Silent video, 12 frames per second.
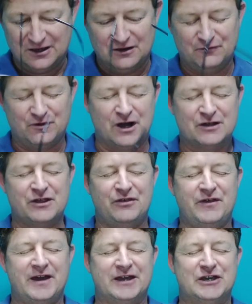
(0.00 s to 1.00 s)
Father,
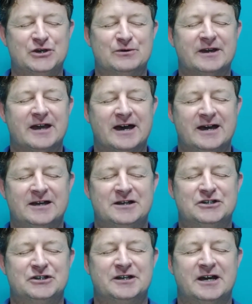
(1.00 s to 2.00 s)
thank you again
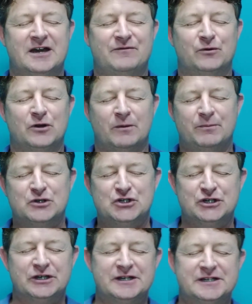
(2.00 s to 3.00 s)
today for an
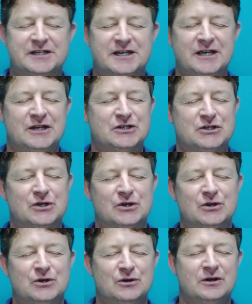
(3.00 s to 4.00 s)
opportunity
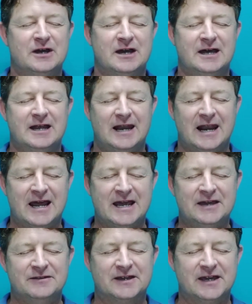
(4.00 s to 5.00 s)
to
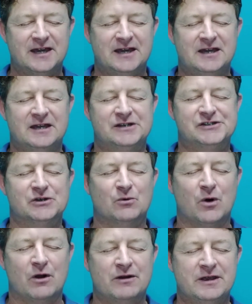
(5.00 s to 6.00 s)
lay the cares, the
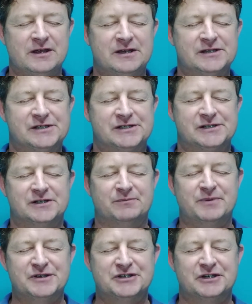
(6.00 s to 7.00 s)
worries, the
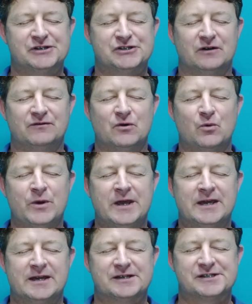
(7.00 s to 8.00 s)
busyness of the
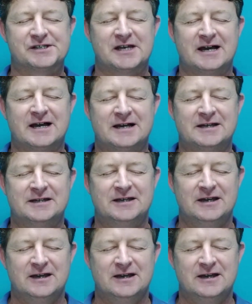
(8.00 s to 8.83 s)
week aside,